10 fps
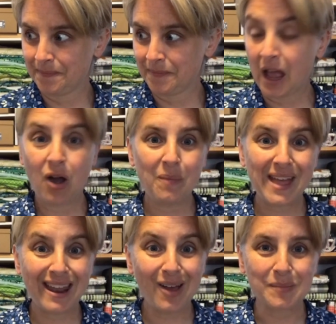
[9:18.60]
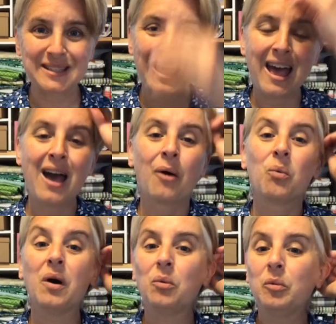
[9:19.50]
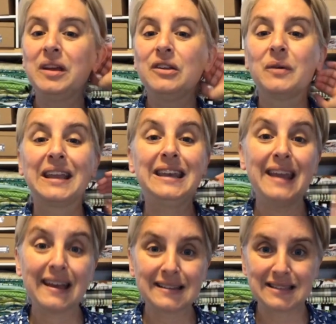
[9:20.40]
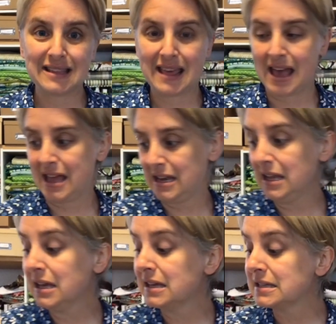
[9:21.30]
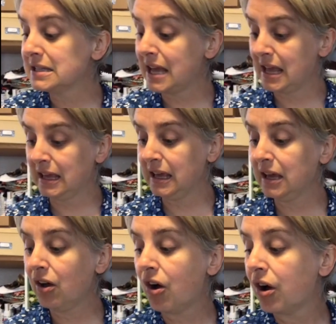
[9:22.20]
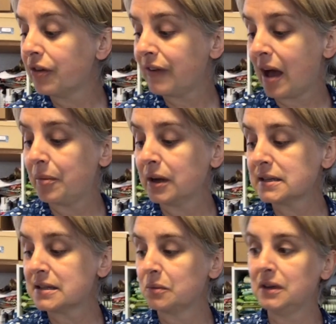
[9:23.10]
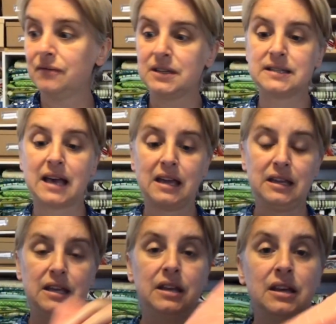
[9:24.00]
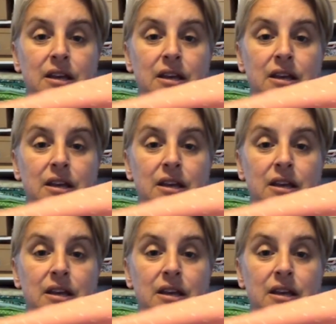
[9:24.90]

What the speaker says: I hope that helps. What we'll be doing next then is taking our fabrics that we've decided